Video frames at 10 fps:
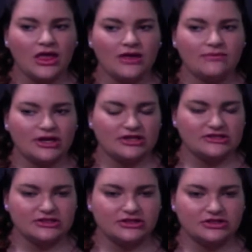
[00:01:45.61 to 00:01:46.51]
and Mike
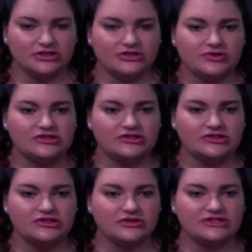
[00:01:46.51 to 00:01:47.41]
Dillard, who
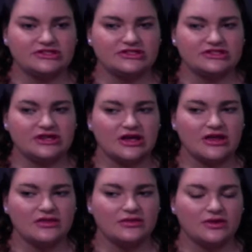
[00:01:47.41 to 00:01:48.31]
serves as
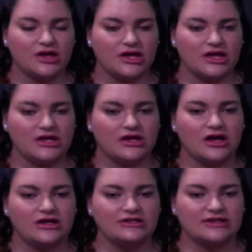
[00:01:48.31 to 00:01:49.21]
a
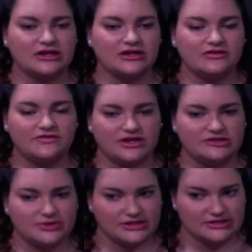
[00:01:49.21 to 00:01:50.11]
executive vice
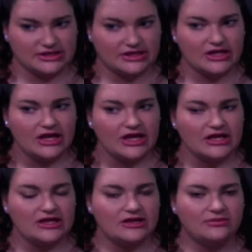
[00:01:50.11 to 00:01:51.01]
president,
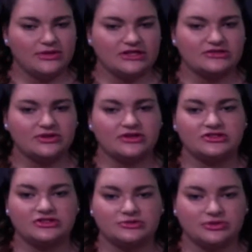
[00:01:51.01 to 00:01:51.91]
makes around
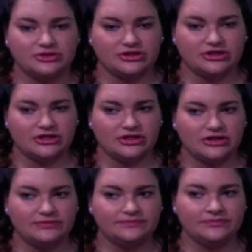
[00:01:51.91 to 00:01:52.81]
$2 million a
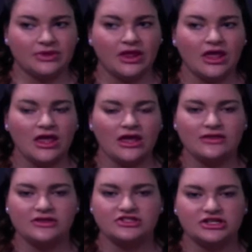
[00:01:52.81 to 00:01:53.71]
year. In
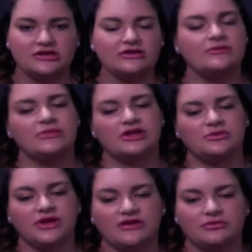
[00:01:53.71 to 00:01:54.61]
the chain of command,
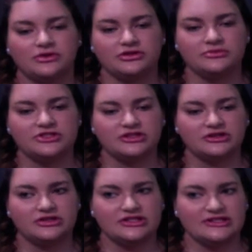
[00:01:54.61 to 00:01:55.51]
we have William Dillard
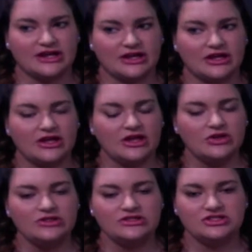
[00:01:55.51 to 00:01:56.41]
II, who
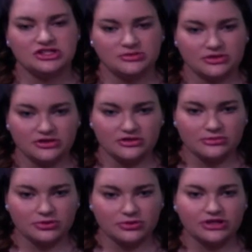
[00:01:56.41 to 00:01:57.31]
is the chairman of the
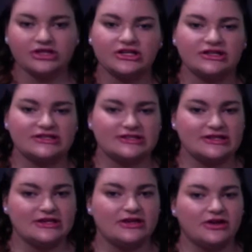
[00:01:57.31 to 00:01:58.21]
board and the
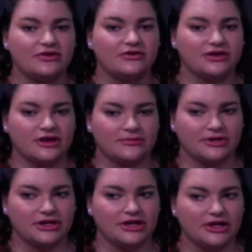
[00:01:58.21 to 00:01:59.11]
CEO of the company.